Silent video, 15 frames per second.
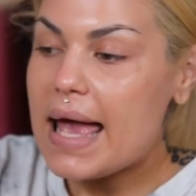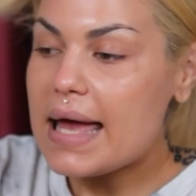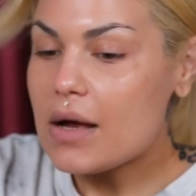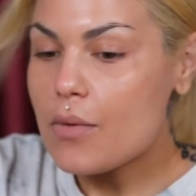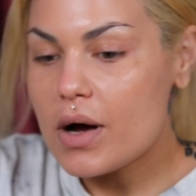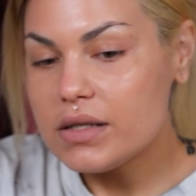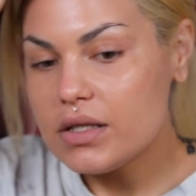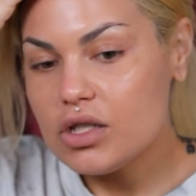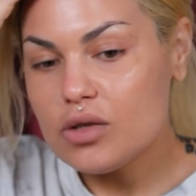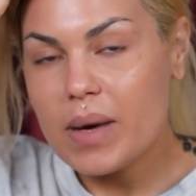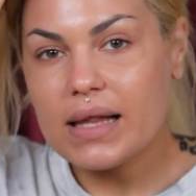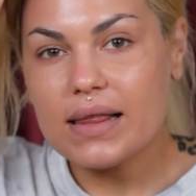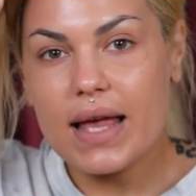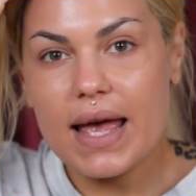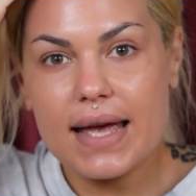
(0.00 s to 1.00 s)
And I wanted to do
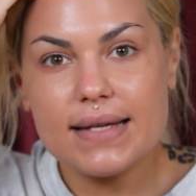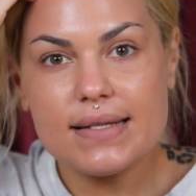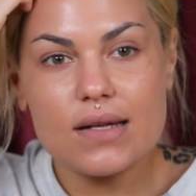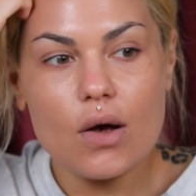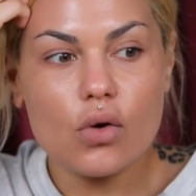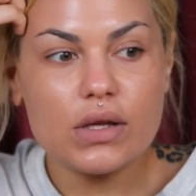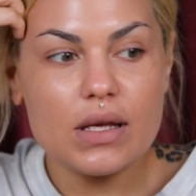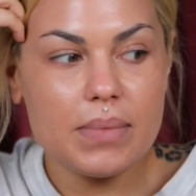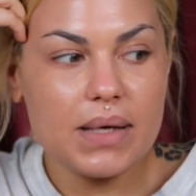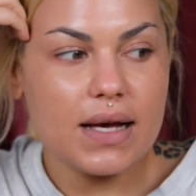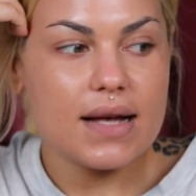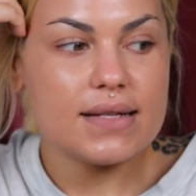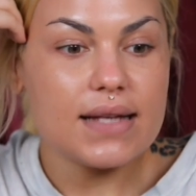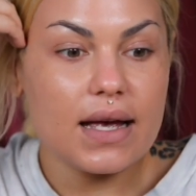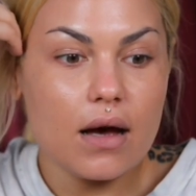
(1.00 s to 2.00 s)
my legs only
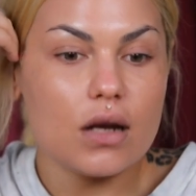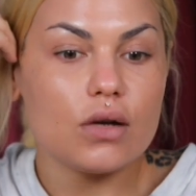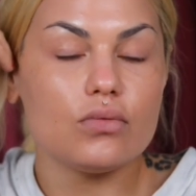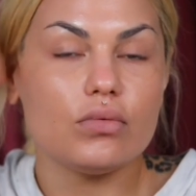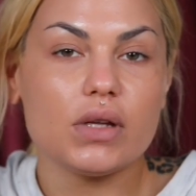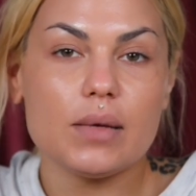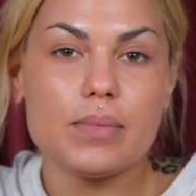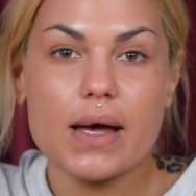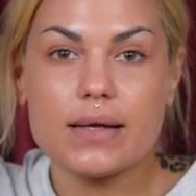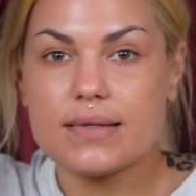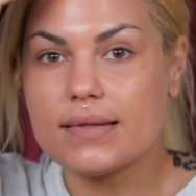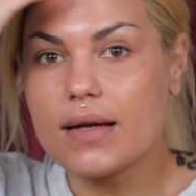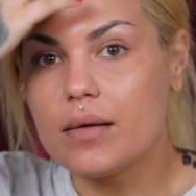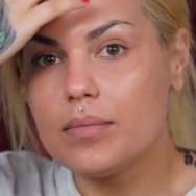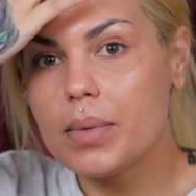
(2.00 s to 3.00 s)
because I got a really bad
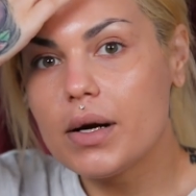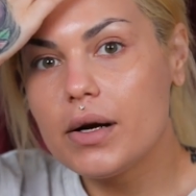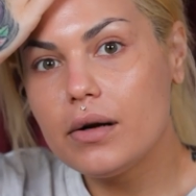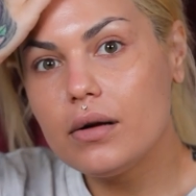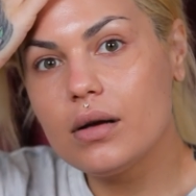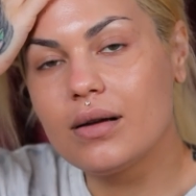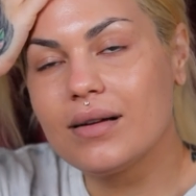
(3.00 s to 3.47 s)
sunburn.